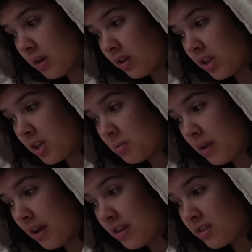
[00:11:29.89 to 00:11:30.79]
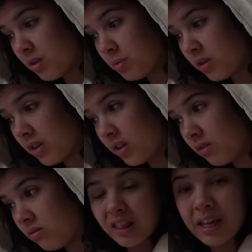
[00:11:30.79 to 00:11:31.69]
barely keep my eyes open right now.
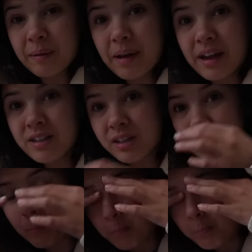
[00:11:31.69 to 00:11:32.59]
Like my eyes are like